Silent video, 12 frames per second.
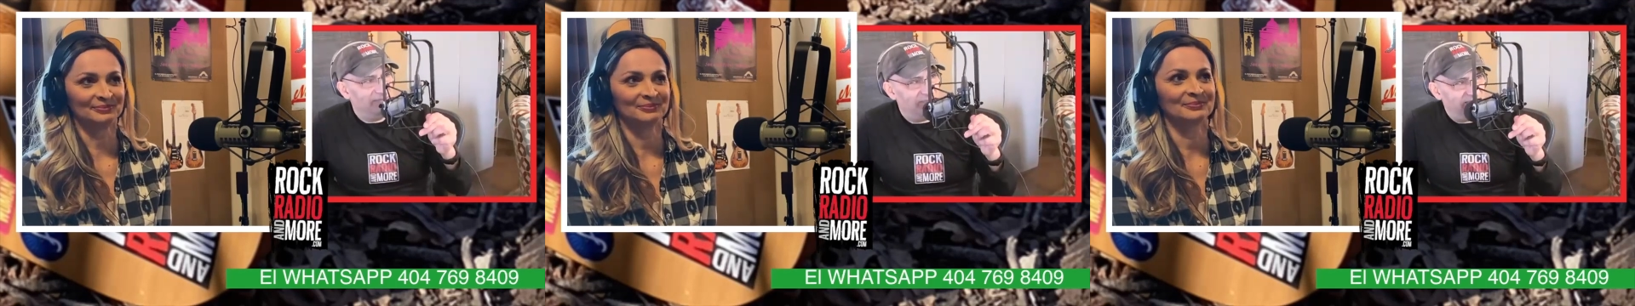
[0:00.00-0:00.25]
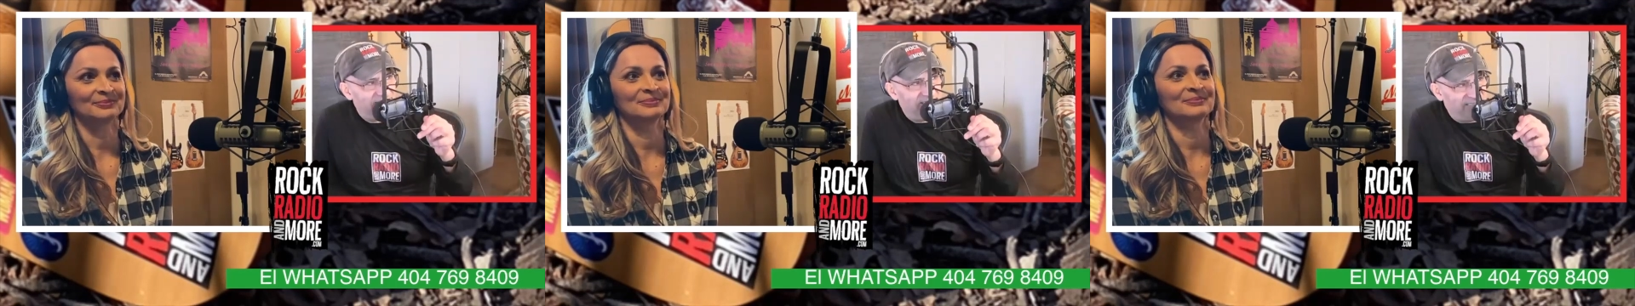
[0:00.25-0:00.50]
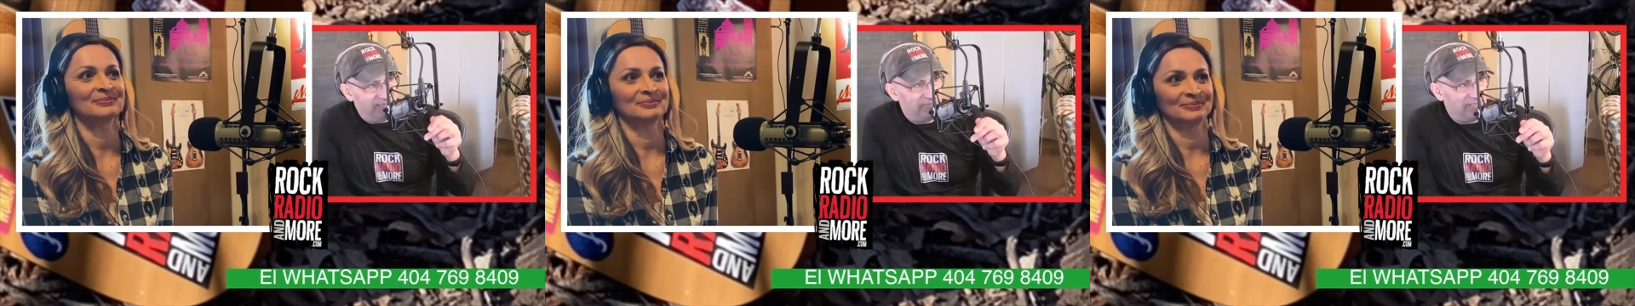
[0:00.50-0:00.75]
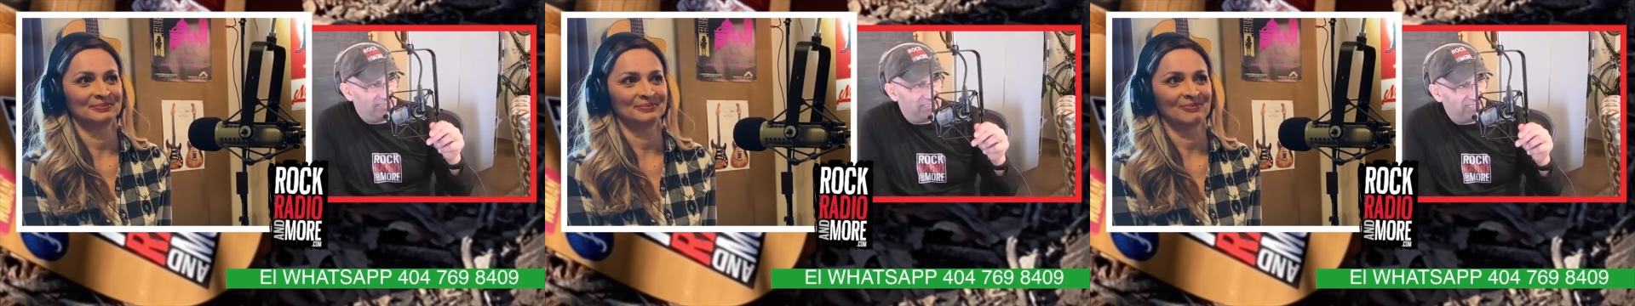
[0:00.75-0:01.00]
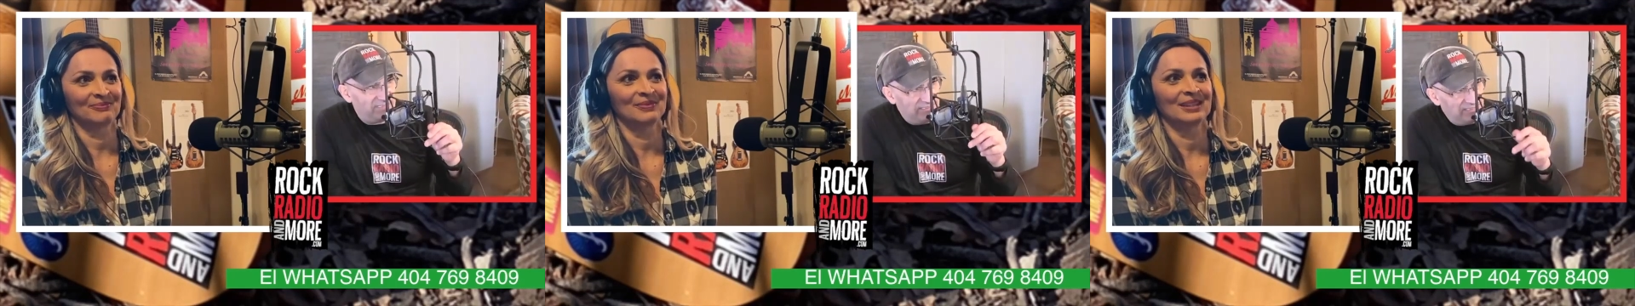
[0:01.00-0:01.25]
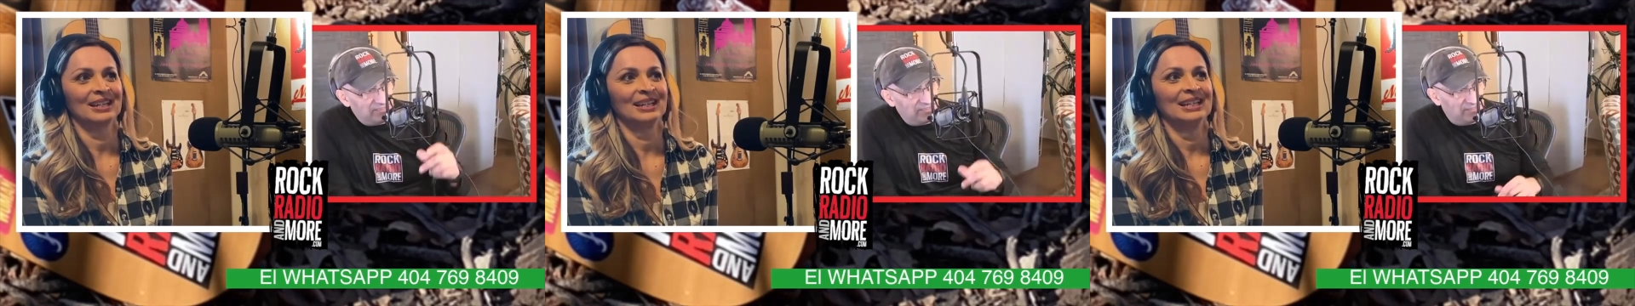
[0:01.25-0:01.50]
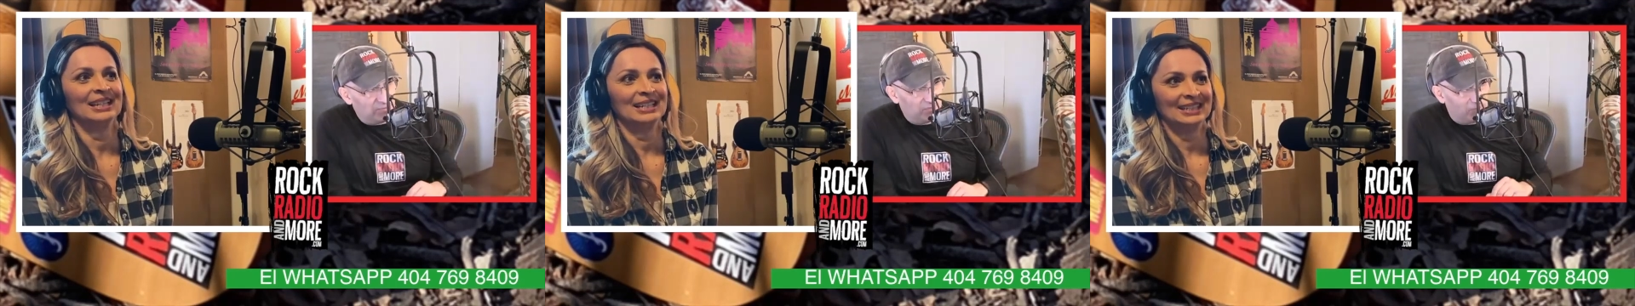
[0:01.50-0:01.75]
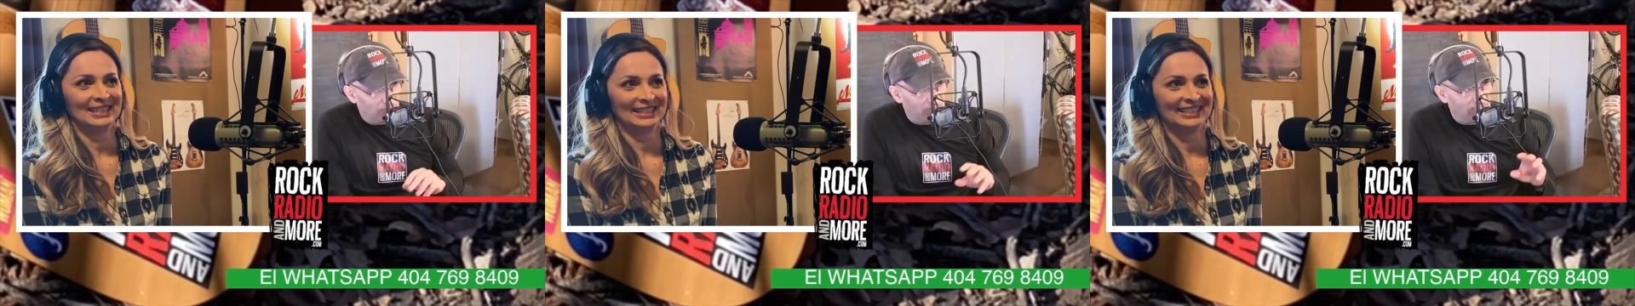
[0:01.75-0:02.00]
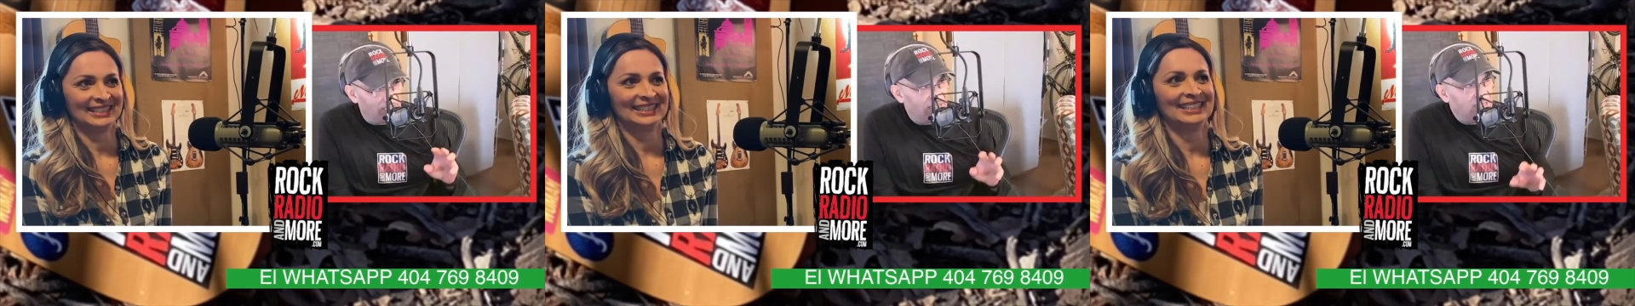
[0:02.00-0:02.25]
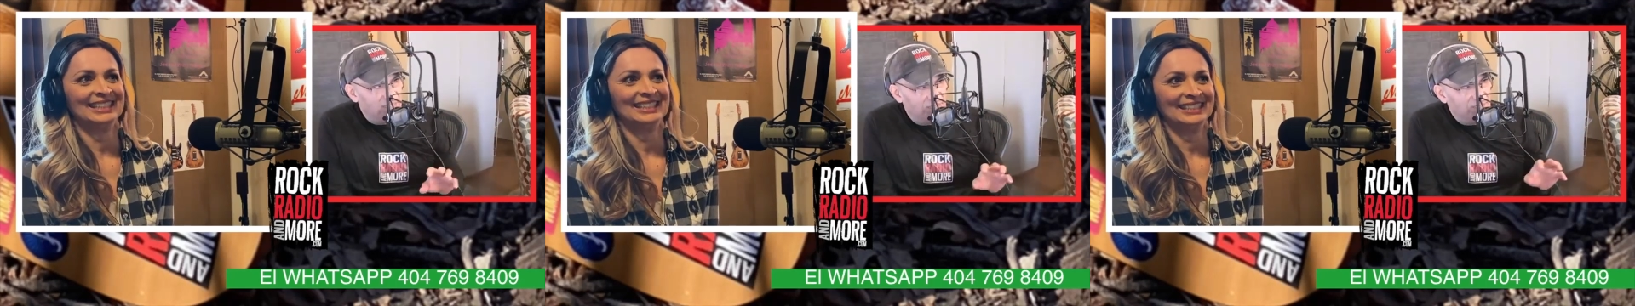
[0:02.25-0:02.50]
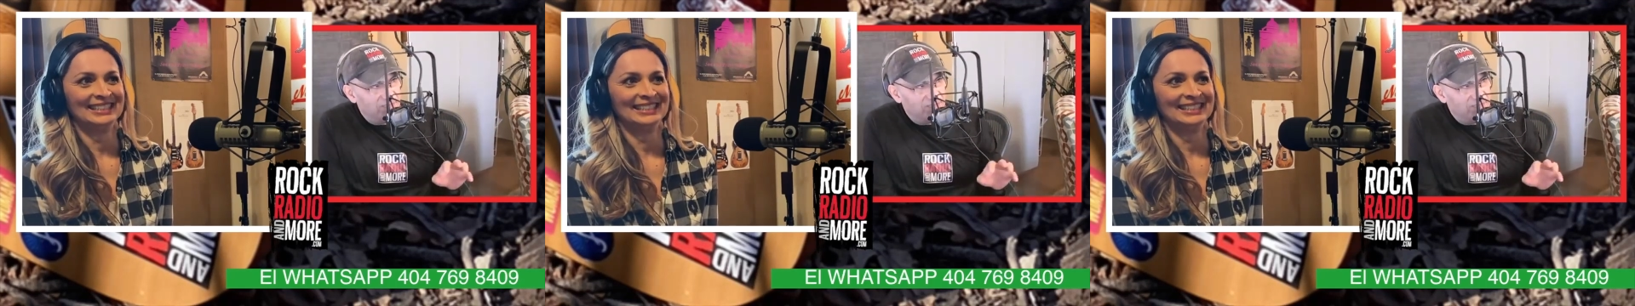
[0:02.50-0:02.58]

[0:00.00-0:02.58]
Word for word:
Speaker 1: in Mexican dishes, we're gonna